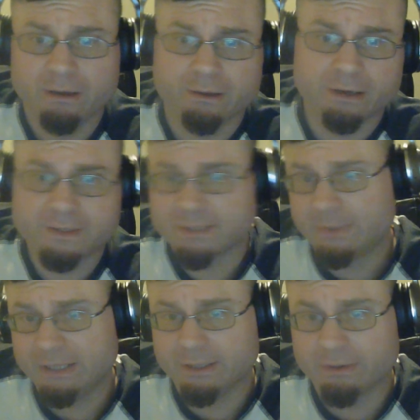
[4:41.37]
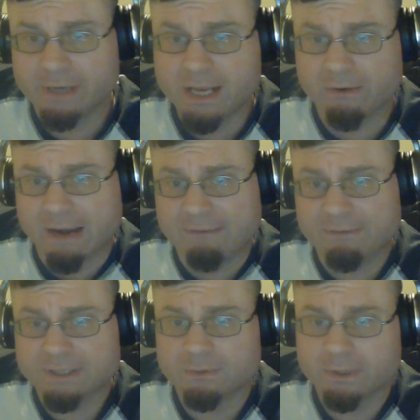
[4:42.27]
You need somebody to create
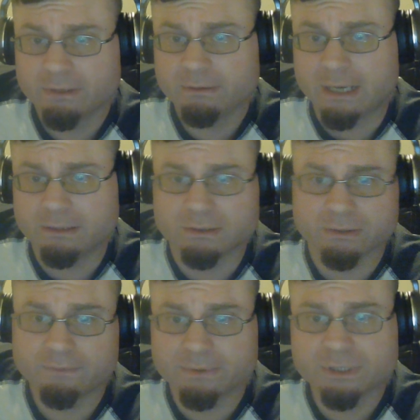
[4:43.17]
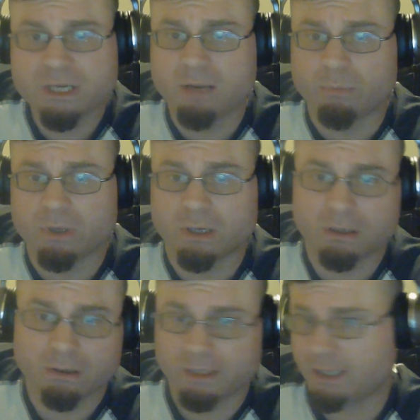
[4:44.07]
graphics for you. I'll do it for cheap. You
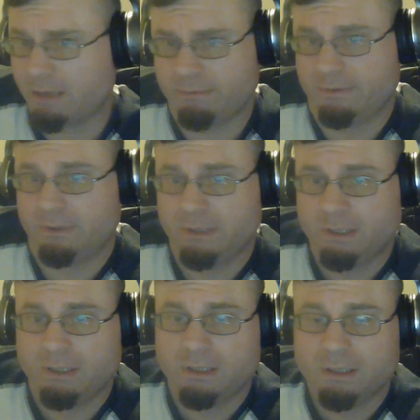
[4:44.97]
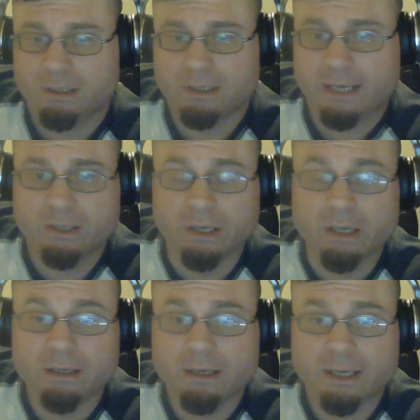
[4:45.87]
know, like I
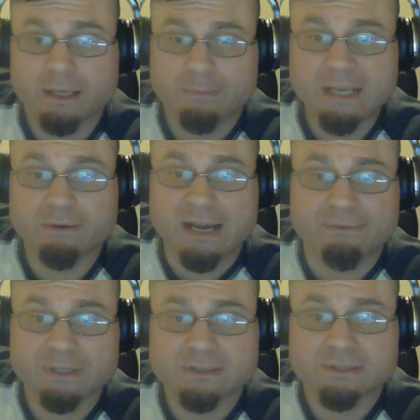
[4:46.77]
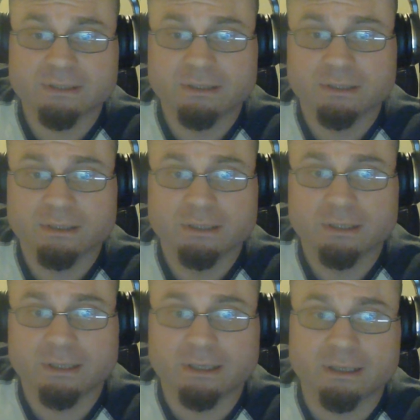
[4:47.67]
can make graphics.
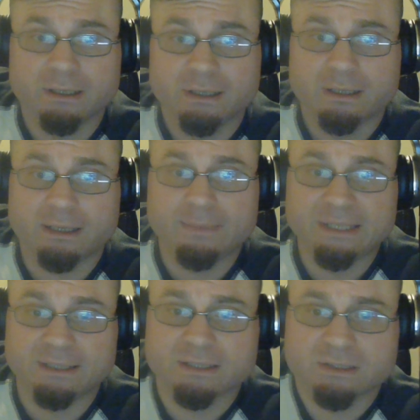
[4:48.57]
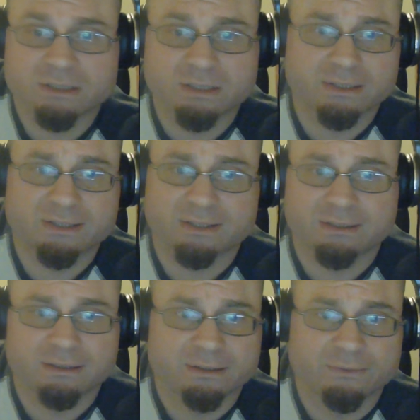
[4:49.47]
I mean, this is just
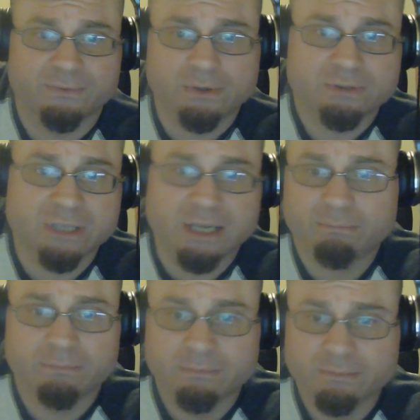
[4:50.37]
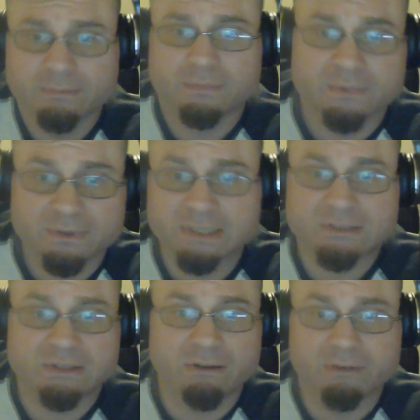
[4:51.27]
Photoshop. That's
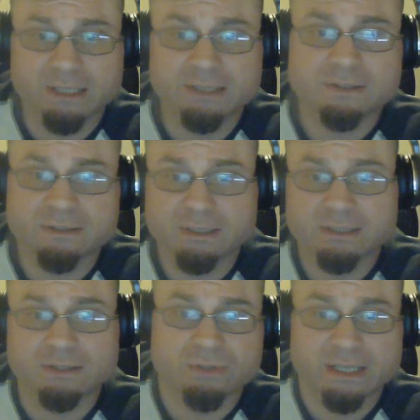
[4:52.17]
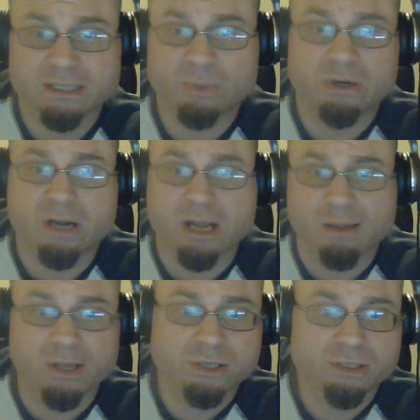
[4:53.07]
all it is. It's a transparent
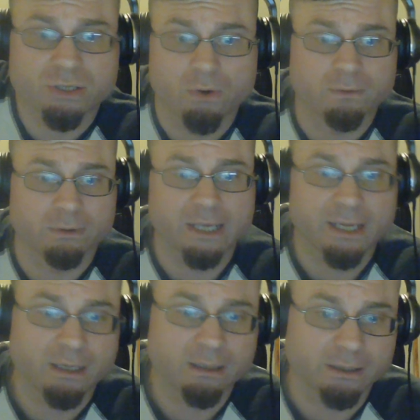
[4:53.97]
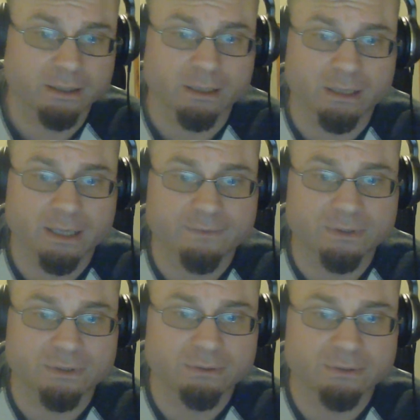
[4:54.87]
image overlay. Like all I have to
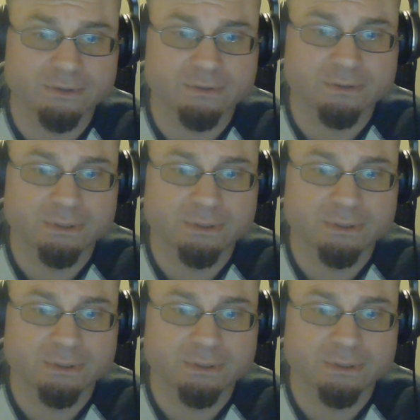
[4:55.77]
do is